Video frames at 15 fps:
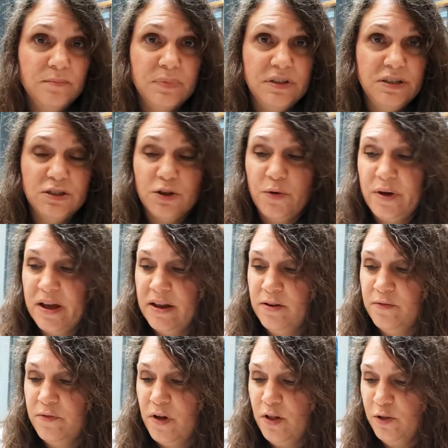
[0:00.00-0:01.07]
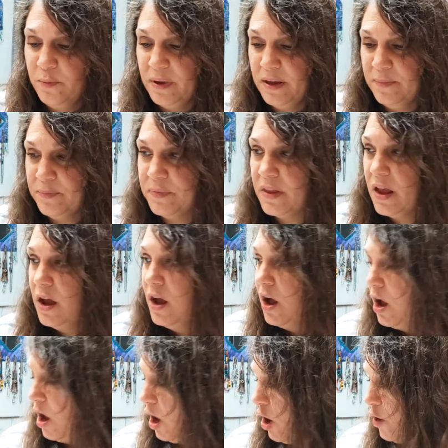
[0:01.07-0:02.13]
please go ahead and follow me.
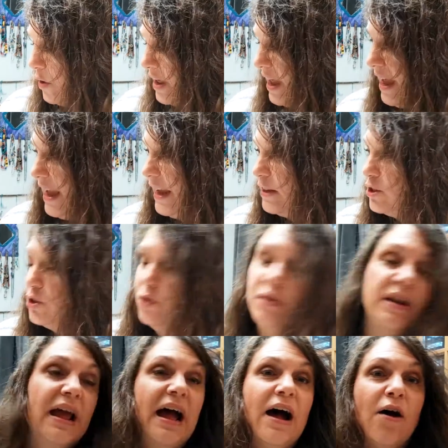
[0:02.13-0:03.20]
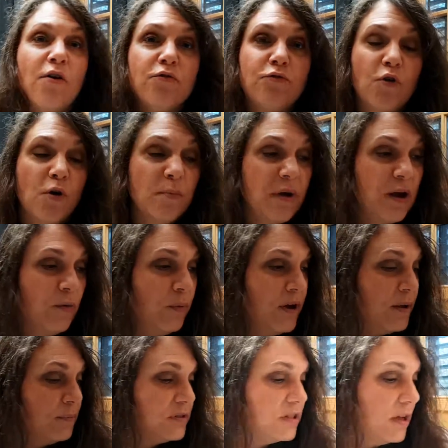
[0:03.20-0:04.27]
Okay, so now for my
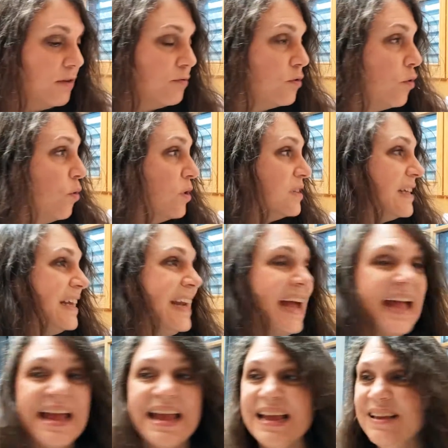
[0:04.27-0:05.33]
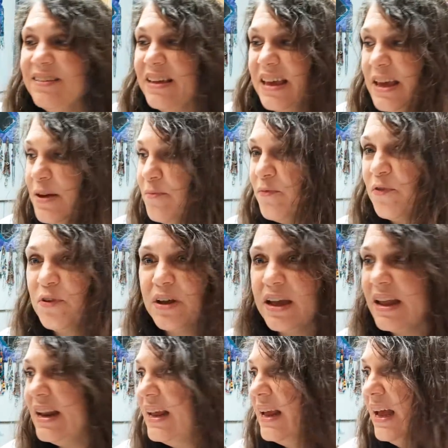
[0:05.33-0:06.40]
WIPs, of course, and I keep
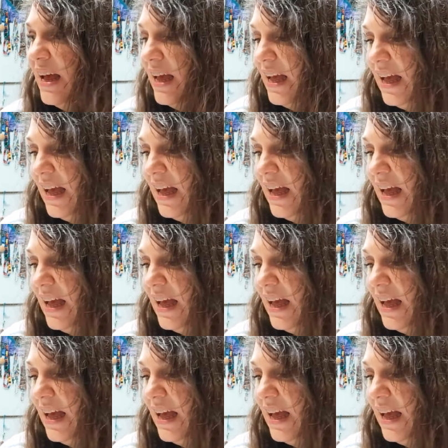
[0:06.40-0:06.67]
forgetting